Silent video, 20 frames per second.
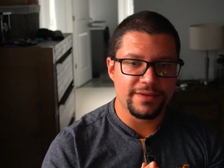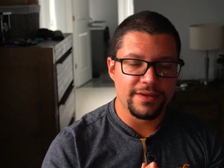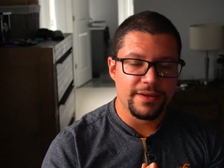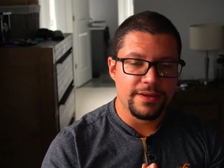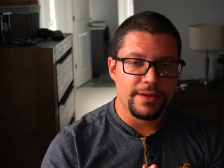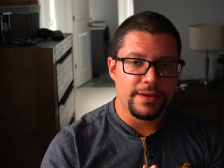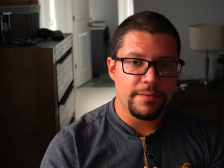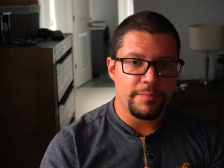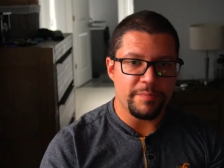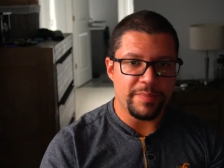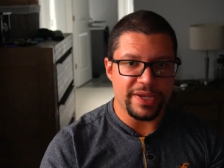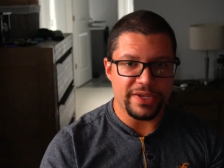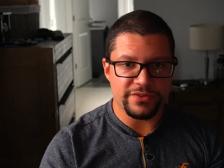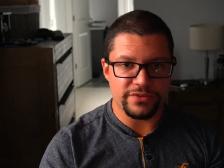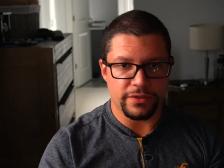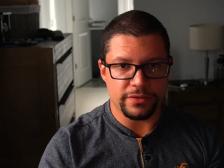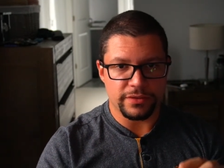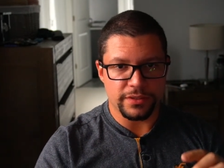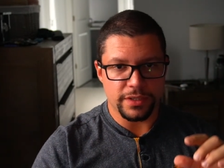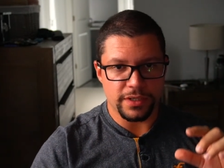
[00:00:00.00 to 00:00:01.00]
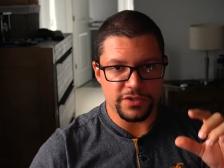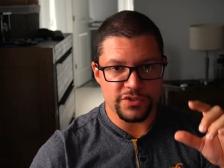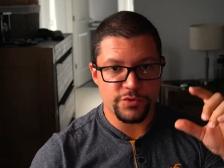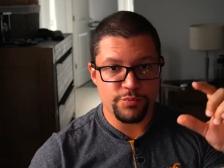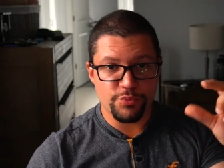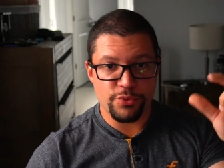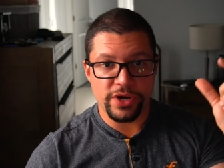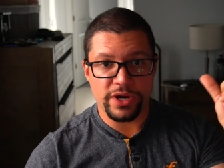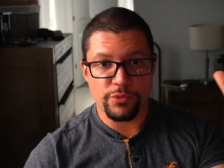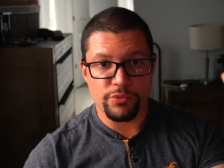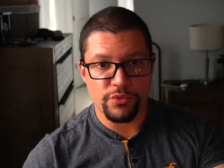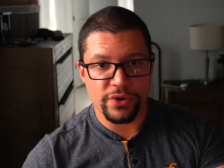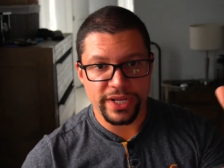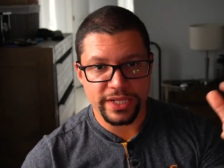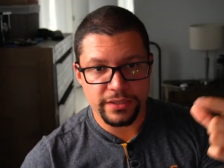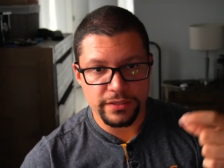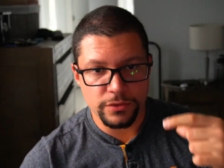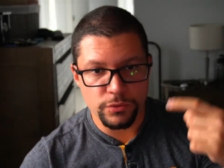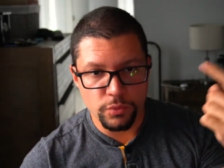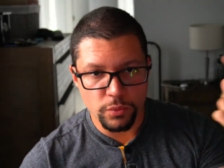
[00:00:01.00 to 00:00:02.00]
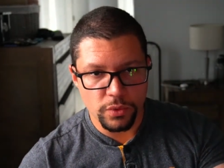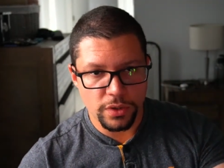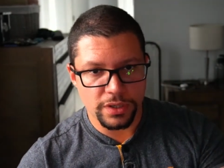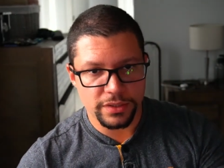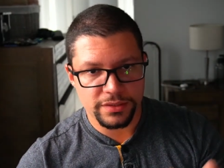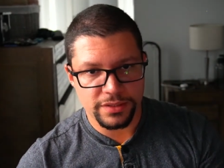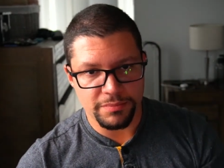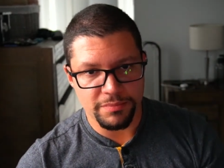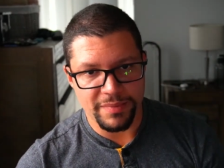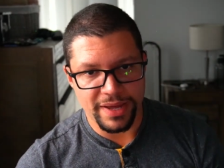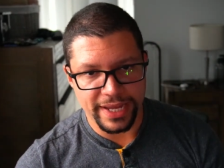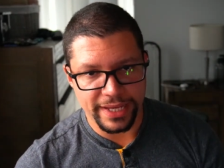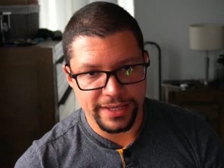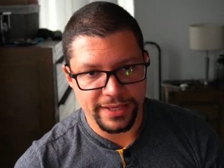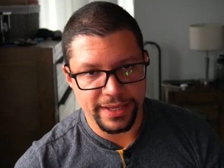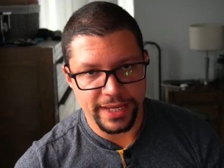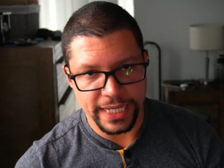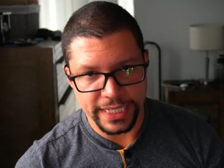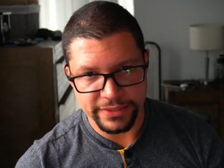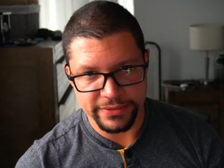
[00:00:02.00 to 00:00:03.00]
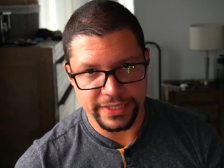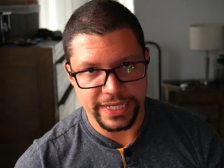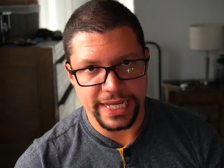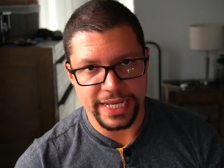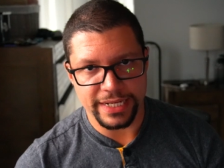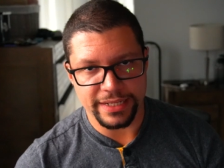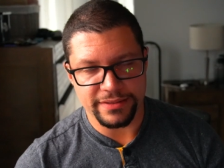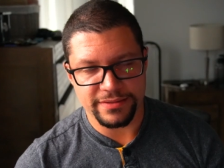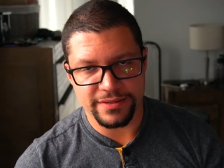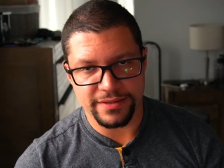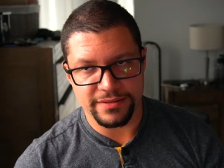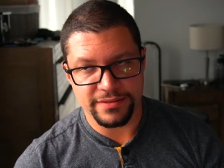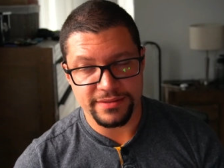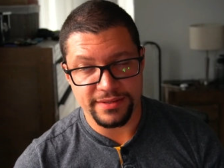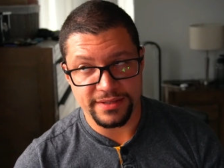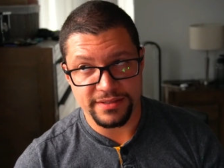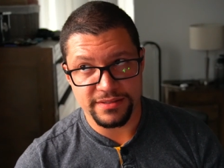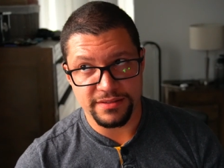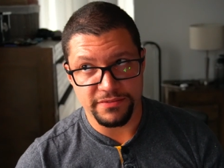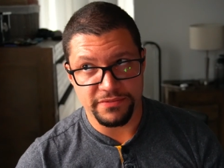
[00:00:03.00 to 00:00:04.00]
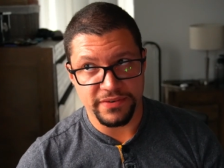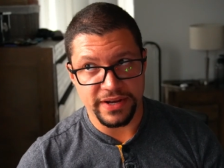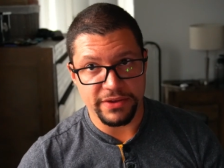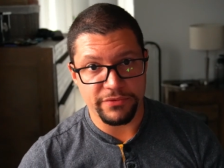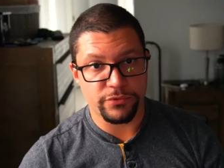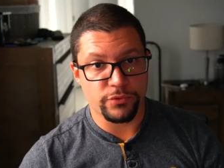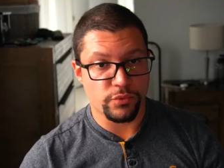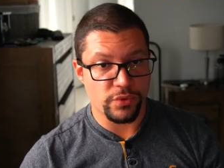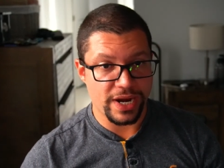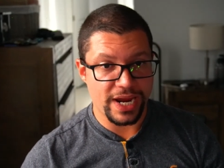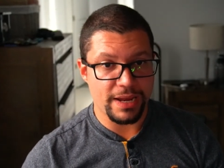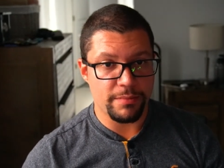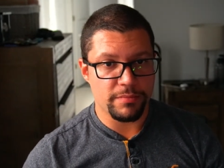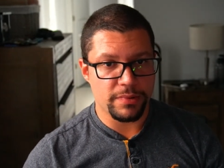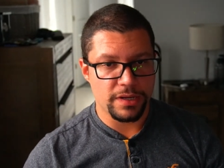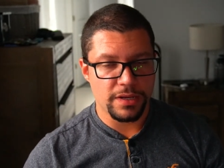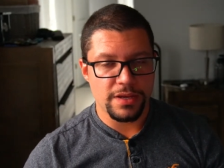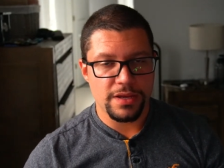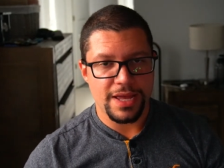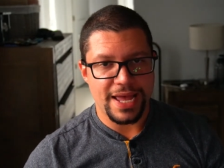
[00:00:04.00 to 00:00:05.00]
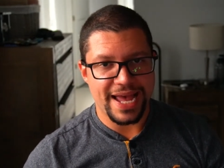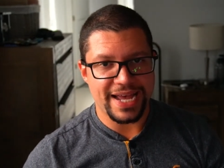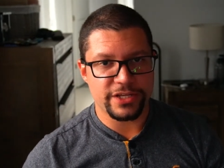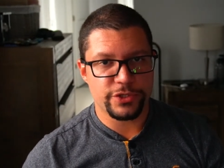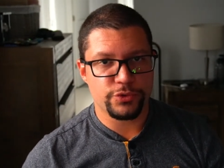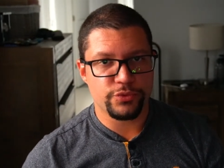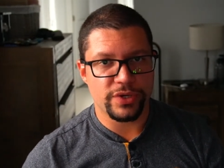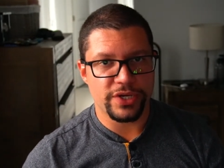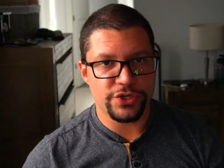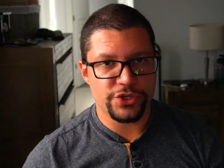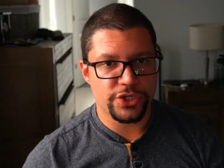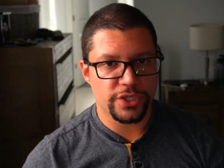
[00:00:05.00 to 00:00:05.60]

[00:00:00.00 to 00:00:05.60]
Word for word: based on the spring rate you want. In my case, again, it's a 65 gram actuation.